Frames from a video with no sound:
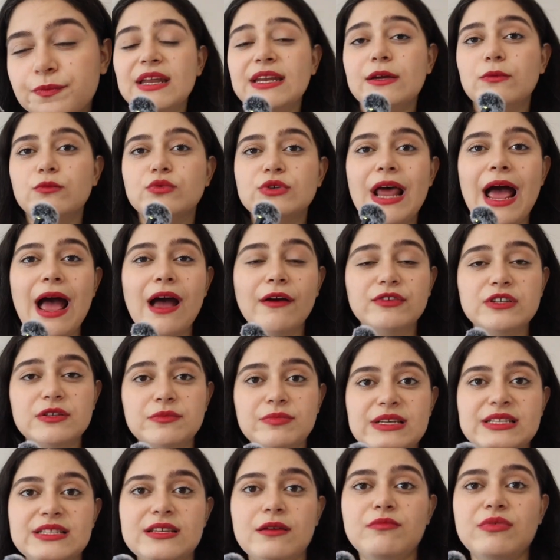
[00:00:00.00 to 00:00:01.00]
And it would have to
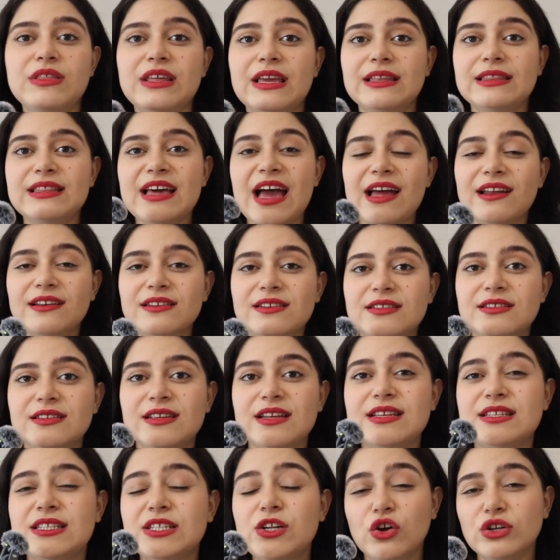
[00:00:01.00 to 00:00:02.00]
be something that
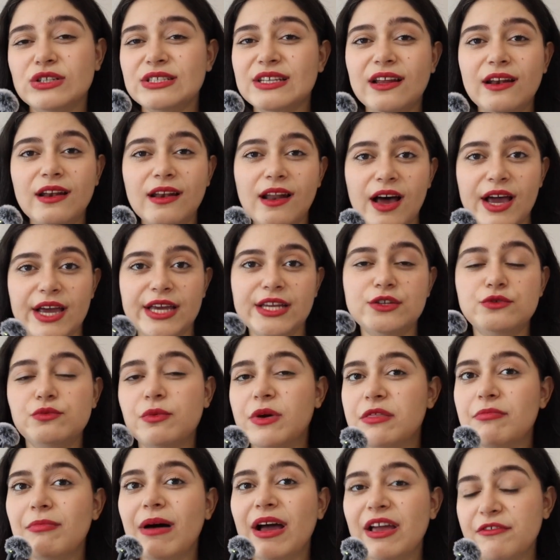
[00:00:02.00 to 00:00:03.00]
is not aligned
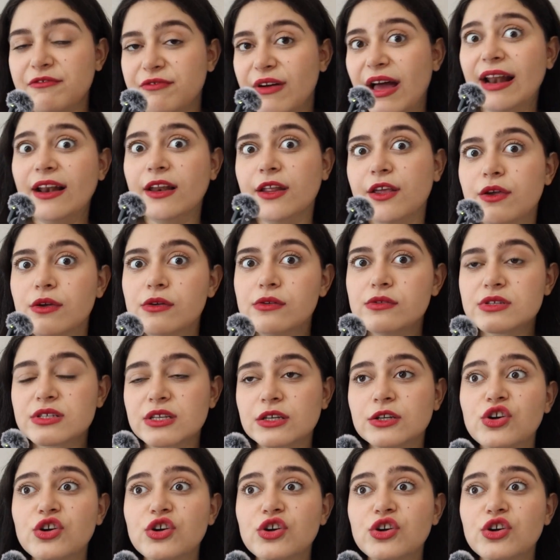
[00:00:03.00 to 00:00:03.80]
with my values.